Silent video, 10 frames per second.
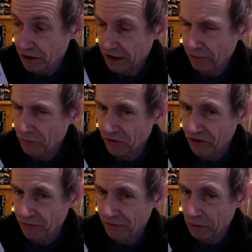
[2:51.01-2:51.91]
Now, I'm not
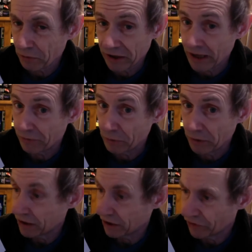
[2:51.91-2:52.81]
certain if they were in every
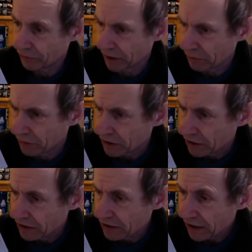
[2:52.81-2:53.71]
week. I assume they were.
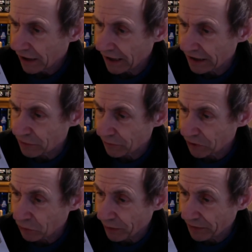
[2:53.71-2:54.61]
And it's from the
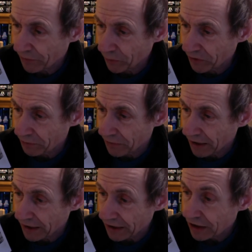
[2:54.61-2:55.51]
twenty-fourth of
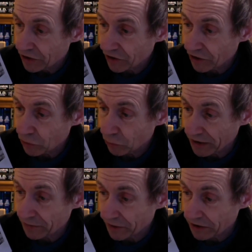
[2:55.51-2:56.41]
May to the
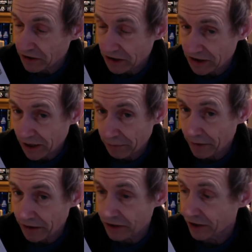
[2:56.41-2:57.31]
twenty-third of
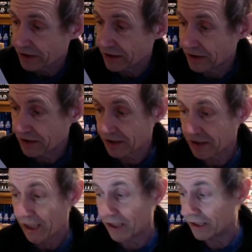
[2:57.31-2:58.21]
December nineteen
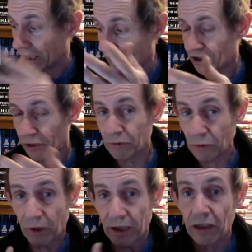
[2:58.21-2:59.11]
sixty-eight. So it was
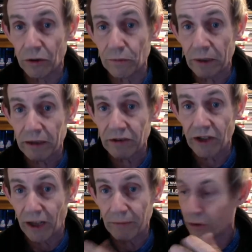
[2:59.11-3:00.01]
quite a long period of
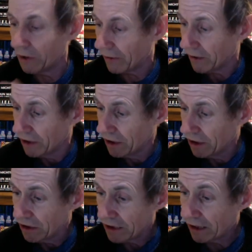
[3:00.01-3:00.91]
time. You'd like
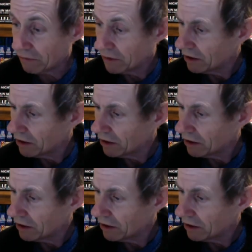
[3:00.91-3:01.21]
now.